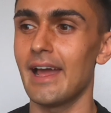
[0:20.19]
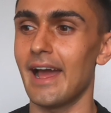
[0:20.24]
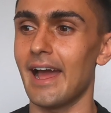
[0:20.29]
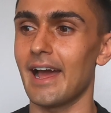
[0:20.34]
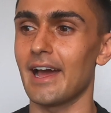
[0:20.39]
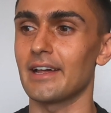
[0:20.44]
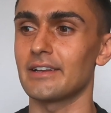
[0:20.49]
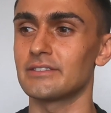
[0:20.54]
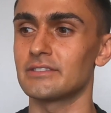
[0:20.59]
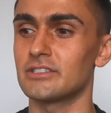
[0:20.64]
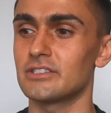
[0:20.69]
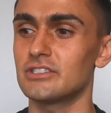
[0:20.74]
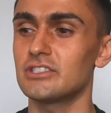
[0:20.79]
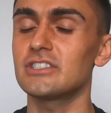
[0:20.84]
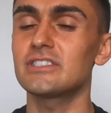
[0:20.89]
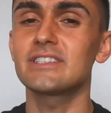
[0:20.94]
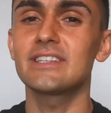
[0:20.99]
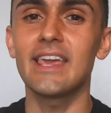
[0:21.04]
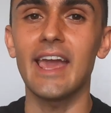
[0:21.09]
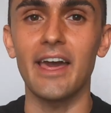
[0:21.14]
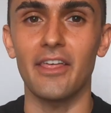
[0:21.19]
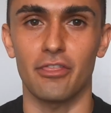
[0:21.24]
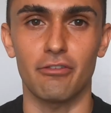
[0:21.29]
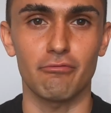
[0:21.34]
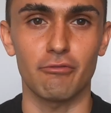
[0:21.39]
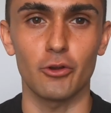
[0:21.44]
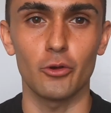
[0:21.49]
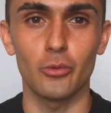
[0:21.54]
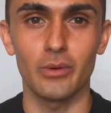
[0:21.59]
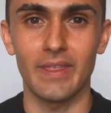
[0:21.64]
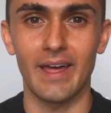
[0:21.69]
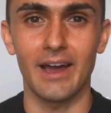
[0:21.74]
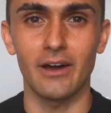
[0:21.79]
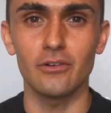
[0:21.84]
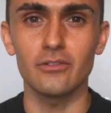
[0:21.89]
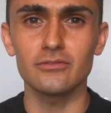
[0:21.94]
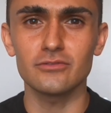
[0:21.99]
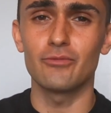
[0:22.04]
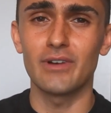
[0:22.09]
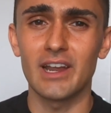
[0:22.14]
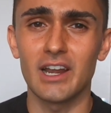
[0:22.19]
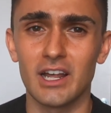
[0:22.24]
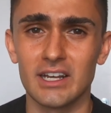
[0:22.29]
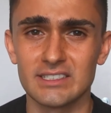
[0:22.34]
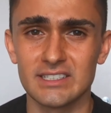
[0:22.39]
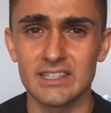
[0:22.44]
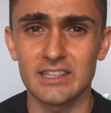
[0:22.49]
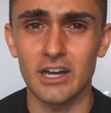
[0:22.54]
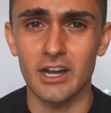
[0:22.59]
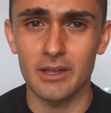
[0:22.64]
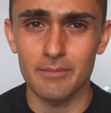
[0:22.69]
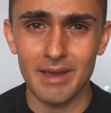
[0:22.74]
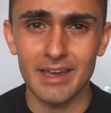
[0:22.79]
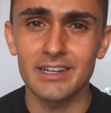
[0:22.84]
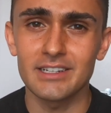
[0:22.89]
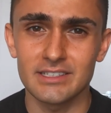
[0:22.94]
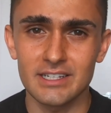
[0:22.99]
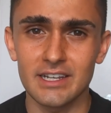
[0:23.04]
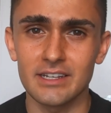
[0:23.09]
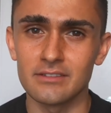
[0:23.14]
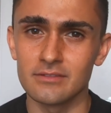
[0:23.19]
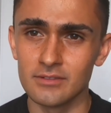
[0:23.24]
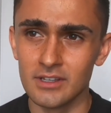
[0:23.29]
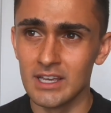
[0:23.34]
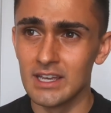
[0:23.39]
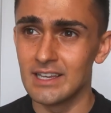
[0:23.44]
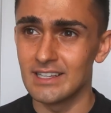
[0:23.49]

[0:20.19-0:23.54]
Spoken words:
and just get through without realising that I'm editing